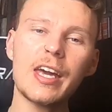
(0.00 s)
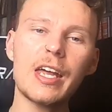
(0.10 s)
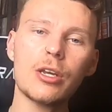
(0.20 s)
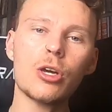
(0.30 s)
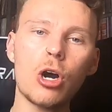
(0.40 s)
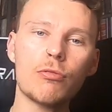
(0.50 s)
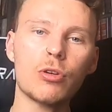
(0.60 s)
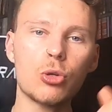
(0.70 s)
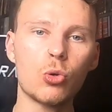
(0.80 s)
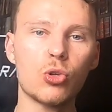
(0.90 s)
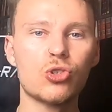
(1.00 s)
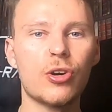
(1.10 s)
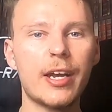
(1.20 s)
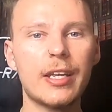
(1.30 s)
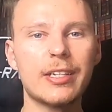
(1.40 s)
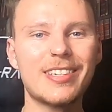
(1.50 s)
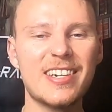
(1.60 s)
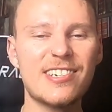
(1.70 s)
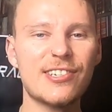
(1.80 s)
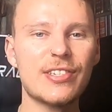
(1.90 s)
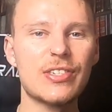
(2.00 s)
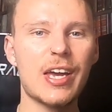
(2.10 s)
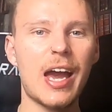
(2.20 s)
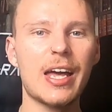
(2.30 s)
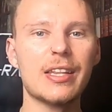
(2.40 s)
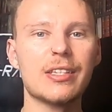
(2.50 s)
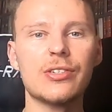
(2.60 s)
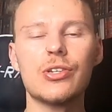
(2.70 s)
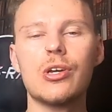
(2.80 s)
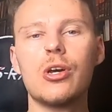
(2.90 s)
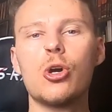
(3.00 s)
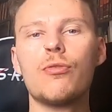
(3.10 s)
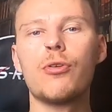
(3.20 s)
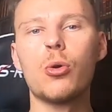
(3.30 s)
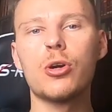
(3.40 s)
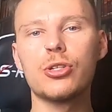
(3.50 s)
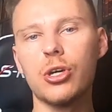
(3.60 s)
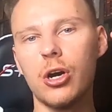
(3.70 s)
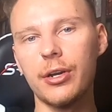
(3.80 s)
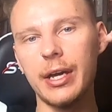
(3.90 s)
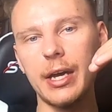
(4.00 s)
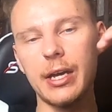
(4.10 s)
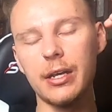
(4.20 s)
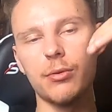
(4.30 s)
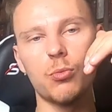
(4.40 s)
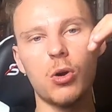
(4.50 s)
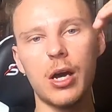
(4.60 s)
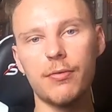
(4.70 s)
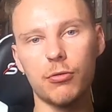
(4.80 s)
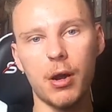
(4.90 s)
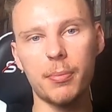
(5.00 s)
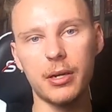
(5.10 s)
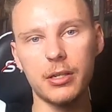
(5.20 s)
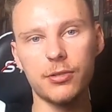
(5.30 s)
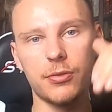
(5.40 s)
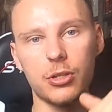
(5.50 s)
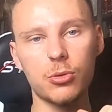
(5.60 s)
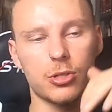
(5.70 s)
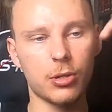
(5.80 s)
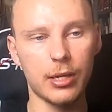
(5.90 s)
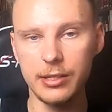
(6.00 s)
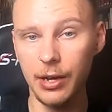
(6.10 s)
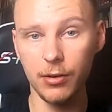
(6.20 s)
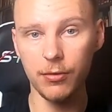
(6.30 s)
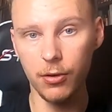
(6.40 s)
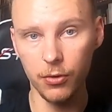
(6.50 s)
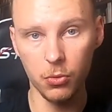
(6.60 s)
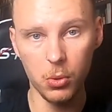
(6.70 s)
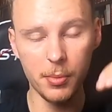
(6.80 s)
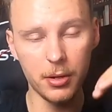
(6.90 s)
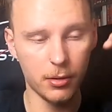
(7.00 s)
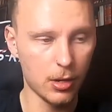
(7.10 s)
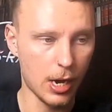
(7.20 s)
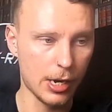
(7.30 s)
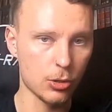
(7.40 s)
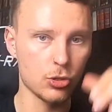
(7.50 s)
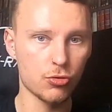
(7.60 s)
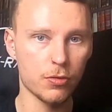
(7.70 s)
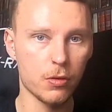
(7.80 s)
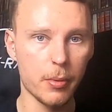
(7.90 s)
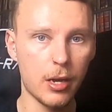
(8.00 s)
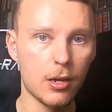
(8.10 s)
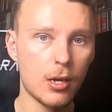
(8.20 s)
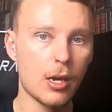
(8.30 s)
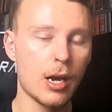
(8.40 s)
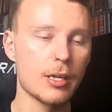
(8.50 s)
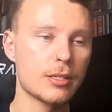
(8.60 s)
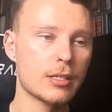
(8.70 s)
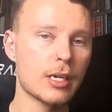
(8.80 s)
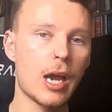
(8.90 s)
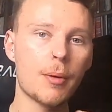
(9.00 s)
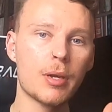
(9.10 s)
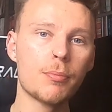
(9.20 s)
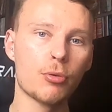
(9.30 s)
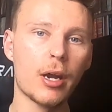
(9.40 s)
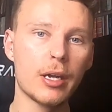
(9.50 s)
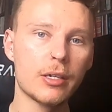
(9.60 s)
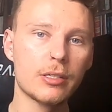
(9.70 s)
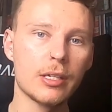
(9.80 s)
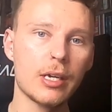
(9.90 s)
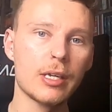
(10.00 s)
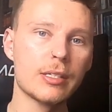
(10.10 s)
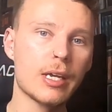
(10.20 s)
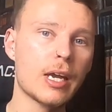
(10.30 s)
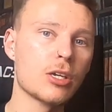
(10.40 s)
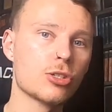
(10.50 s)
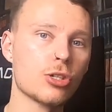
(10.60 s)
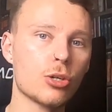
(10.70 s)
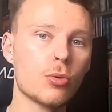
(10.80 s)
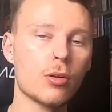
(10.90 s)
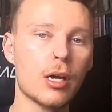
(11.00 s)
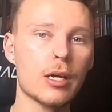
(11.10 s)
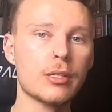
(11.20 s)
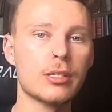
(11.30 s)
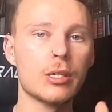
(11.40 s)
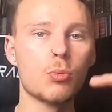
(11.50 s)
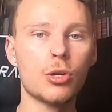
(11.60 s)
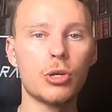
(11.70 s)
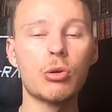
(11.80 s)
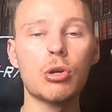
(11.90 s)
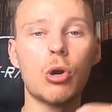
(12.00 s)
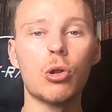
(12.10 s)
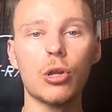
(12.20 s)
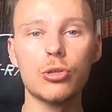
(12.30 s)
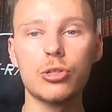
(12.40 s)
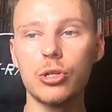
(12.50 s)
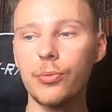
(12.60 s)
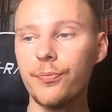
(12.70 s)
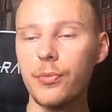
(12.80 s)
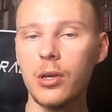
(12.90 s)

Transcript: at the end of your training sessions and focus on hitting whatever rep it is for you. So 75 for women and 100 for men, and see how many breaks it takes you and see what you can hold on to.